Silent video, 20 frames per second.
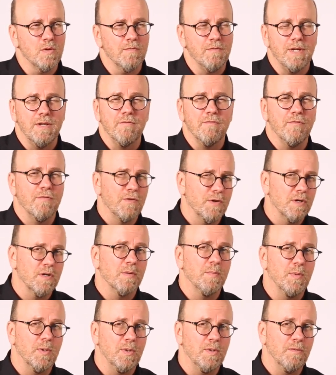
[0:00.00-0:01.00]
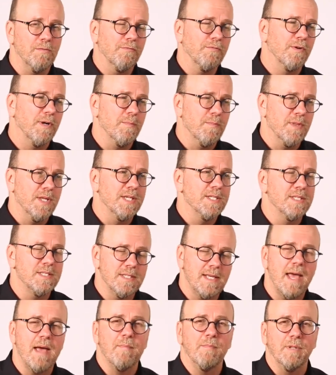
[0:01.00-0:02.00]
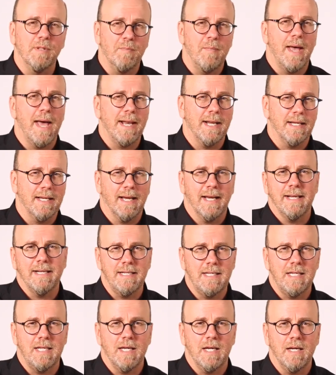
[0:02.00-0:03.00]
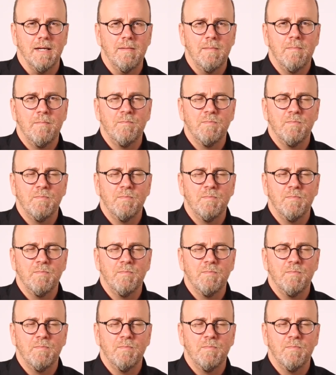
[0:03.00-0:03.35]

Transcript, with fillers: of inferable from this emblematic idea